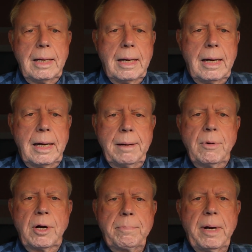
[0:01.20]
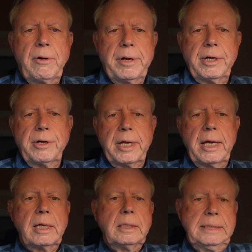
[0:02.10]
Hi, Mark Power here
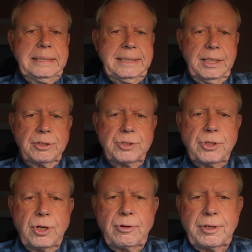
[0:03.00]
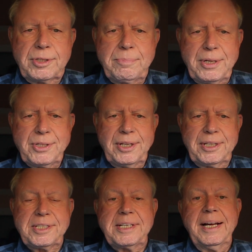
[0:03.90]
again, your stuttering
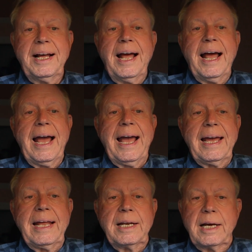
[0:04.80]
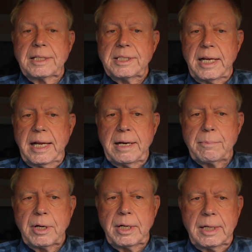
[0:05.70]
specialist. And today
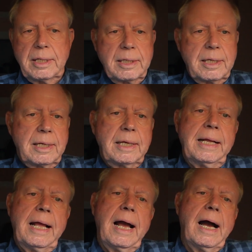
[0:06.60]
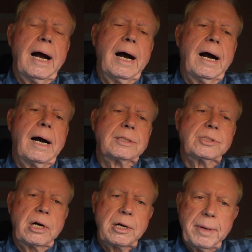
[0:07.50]
I'm going to
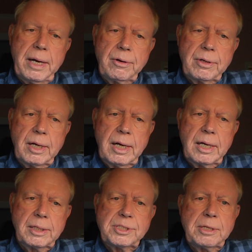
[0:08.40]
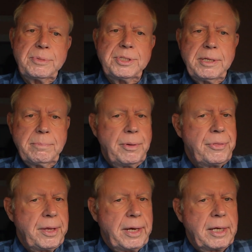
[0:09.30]
talk about some simple
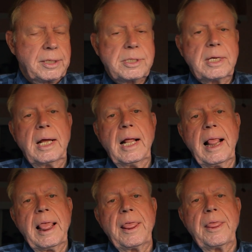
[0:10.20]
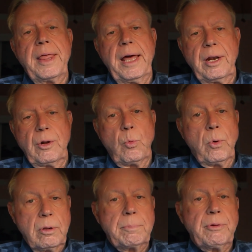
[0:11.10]
things that
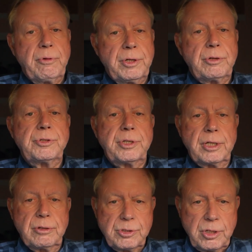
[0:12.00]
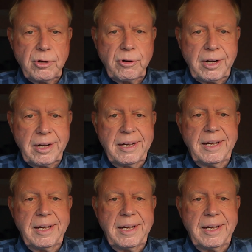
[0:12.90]
will be reducing your stuttering.